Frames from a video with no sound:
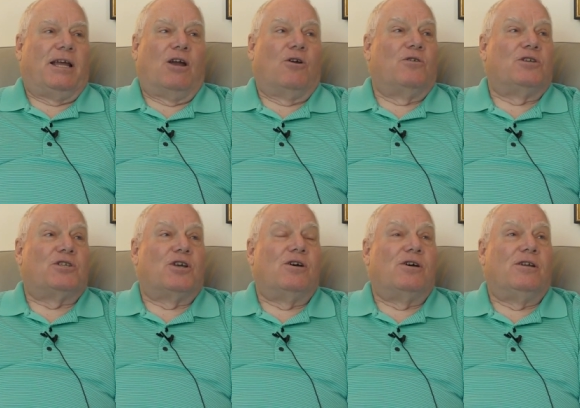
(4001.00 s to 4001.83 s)
Take care of the
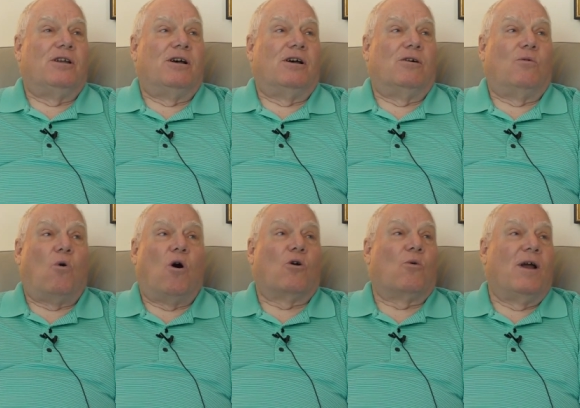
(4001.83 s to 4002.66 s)
son. Uh,
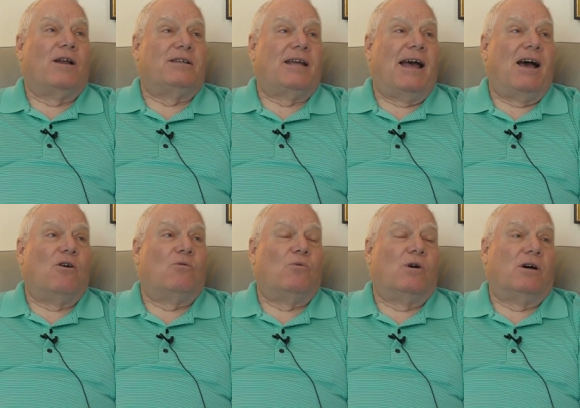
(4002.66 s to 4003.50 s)
walk around
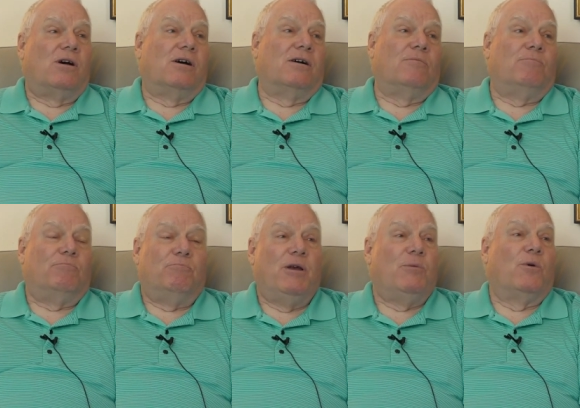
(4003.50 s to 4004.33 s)
town. Uh,
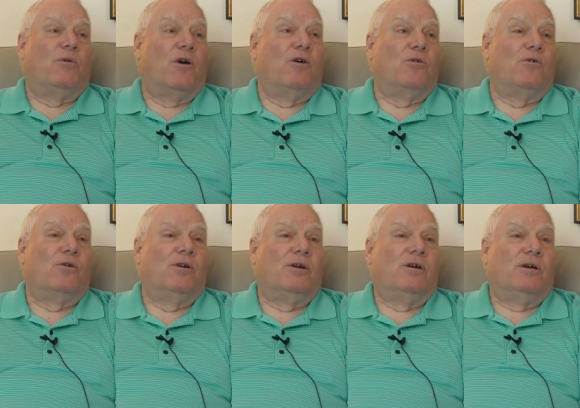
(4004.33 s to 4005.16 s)
meet with
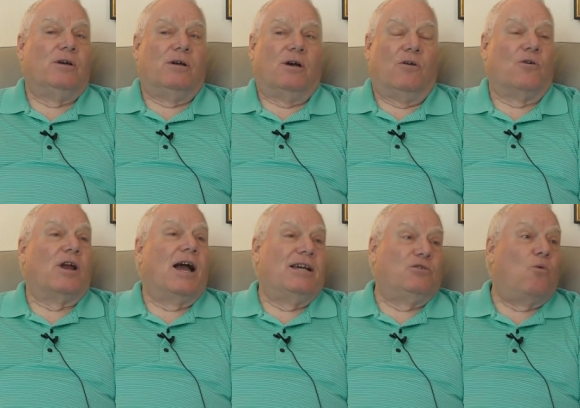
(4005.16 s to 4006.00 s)
other
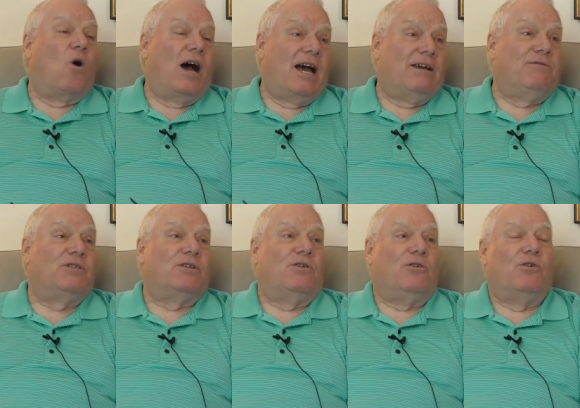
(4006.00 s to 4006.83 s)
other guys'
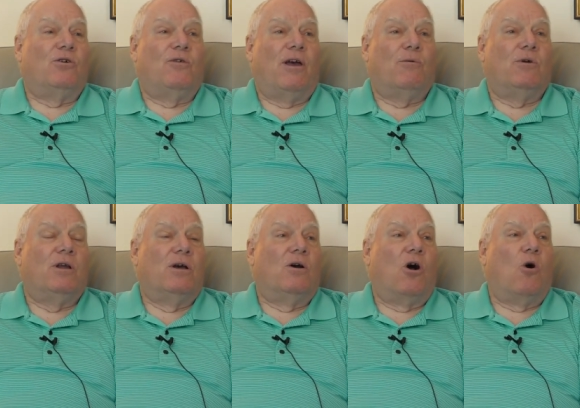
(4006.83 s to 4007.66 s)
wives. You know, they
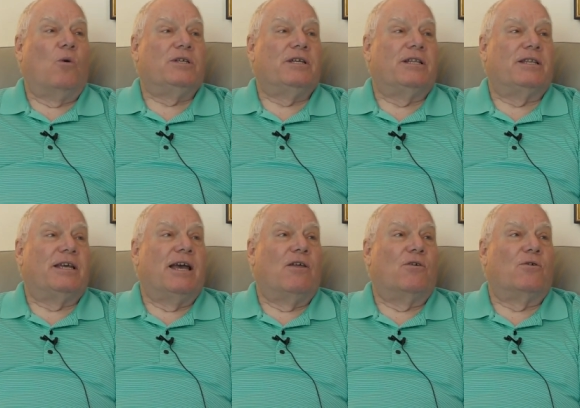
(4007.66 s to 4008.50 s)
would always get
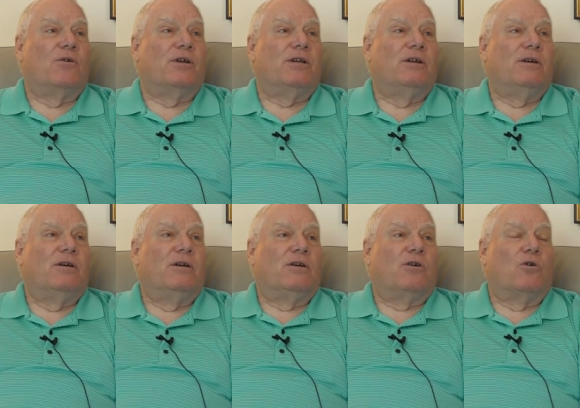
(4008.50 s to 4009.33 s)
together and
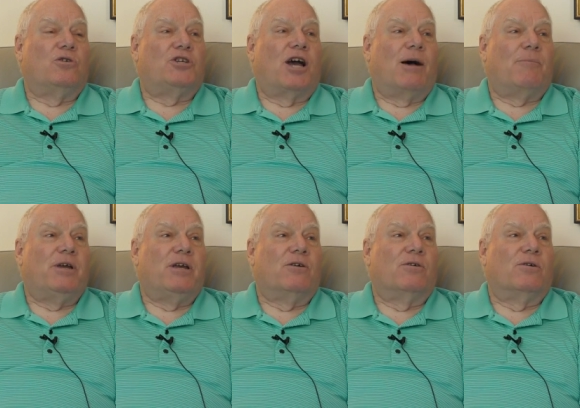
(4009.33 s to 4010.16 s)
go
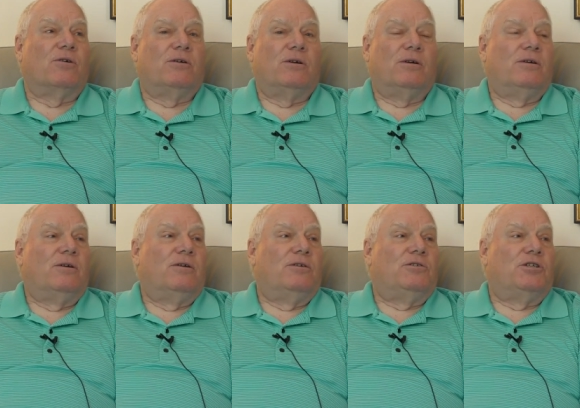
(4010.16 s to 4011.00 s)
shopping or
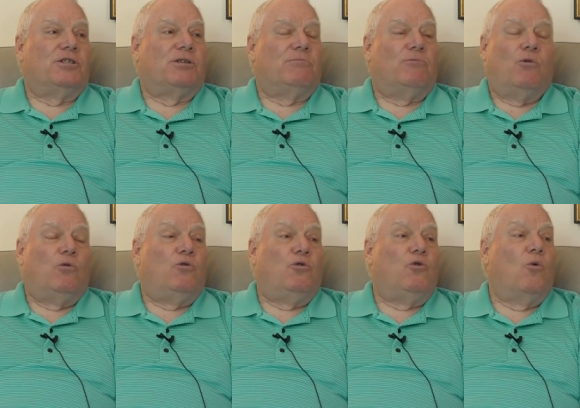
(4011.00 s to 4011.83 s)
just
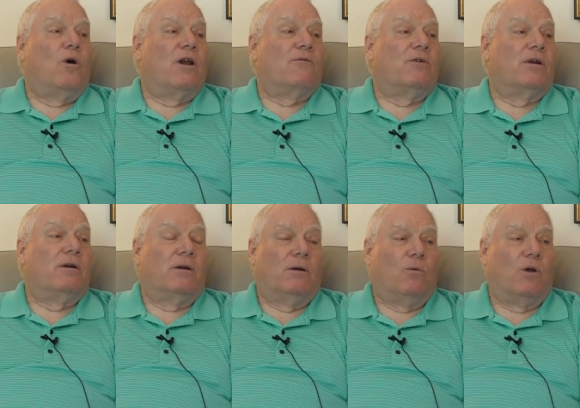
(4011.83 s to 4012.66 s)
do
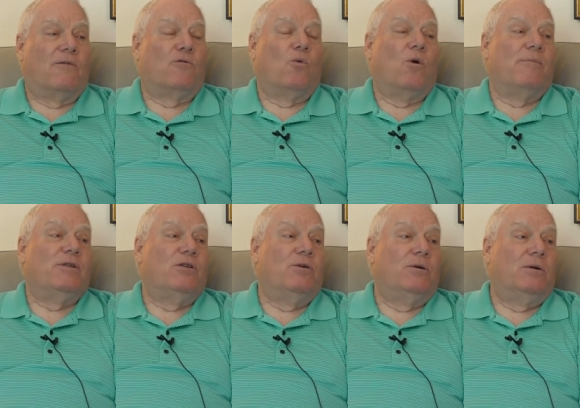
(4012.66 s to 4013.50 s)
whatever whatever
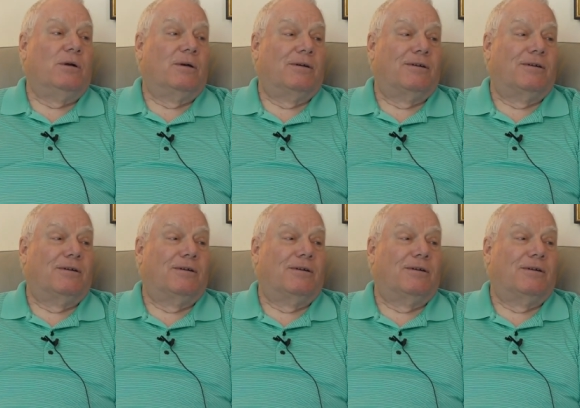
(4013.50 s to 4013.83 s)
women do.